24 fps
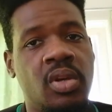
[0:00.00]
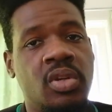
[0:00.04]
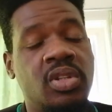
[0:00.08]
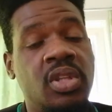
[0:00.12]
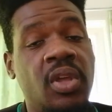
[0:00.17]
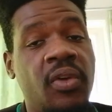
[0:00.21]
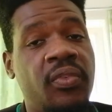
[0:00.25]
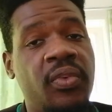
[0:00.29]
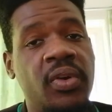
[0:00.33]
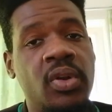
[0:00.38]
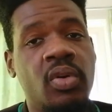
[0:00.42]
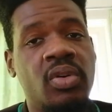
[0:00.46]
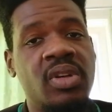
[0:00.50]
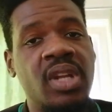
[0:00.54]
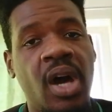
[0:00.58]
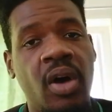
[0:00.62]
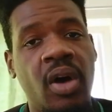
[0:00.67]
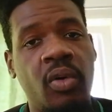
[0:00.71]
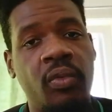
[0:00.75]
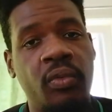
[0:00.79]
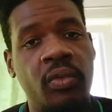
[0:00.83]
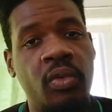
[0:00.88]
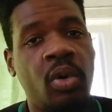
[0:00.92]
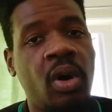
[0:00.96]
Defend out
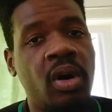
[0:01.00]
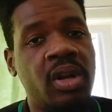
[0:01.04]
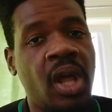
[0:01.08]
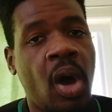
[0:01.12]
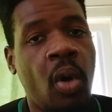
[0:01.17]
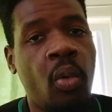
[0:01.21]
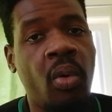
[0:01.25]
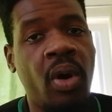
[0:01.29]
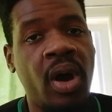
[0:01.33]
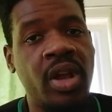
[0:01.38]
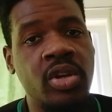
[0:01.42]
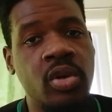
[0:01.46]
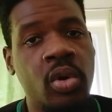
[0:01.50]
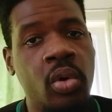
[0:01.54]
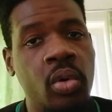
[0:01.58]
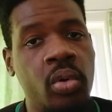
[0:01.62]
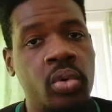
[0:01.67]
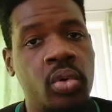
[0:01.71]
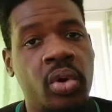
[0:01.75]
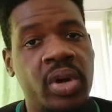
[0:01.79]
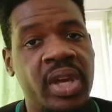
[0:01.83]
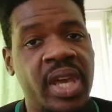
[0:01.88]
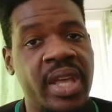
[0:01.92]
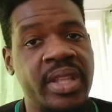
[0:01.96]
that that one
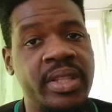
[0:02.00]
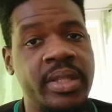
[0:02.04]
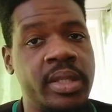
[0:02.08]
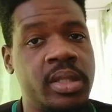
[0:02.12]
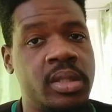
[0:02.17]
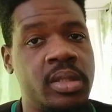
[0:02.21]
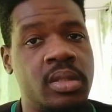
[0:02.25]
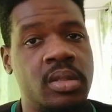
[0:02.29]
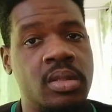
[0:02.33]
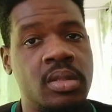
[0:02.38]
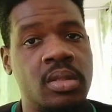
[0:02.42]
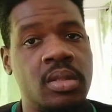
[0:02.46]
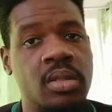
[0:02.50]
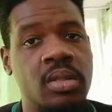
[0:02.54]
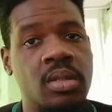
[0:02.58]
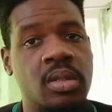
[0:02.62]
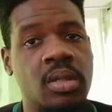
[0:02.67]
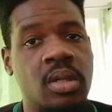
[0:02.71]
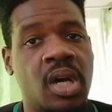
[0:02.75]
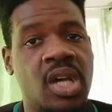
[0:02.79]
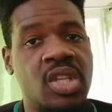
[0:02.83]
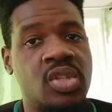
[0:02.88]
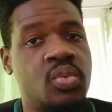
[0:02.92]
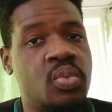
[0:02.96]
goal. Go get it,
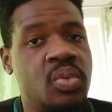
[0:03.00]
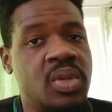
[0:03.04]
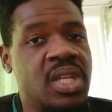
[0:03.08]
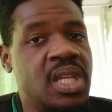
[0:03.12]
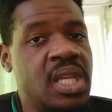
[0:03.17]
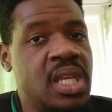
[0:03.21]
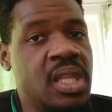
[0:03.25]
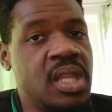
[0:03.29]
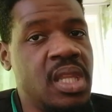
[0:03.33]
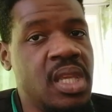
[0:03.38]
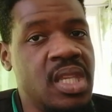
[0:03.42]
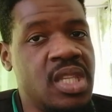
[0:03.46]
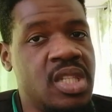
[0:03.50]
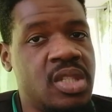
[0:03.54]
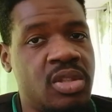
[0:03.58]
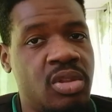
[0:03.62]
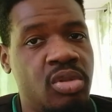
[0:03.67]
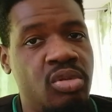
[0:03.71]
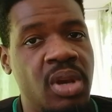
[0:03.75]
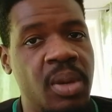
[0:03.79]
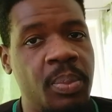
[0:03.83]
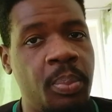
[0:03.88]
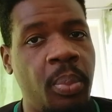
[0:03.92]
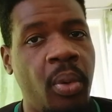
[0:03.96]
cause we need these
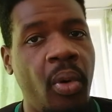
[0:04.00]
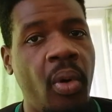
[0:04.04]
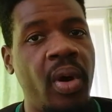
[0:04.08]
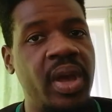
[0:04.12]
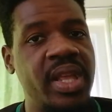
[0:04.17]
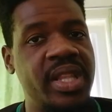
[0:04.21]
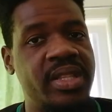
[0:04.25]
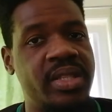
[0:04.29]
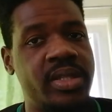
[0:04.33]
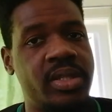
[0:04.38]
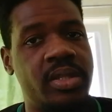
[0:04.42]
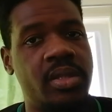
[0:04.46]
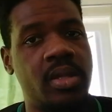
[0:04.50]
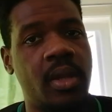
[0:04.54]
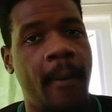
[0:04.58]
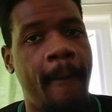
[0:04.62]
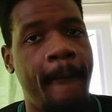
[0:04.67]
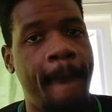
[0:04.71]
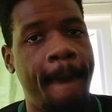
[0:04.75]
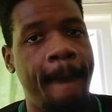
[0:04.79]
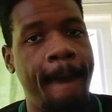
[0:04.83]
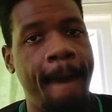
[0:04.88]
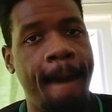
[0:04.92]
three points.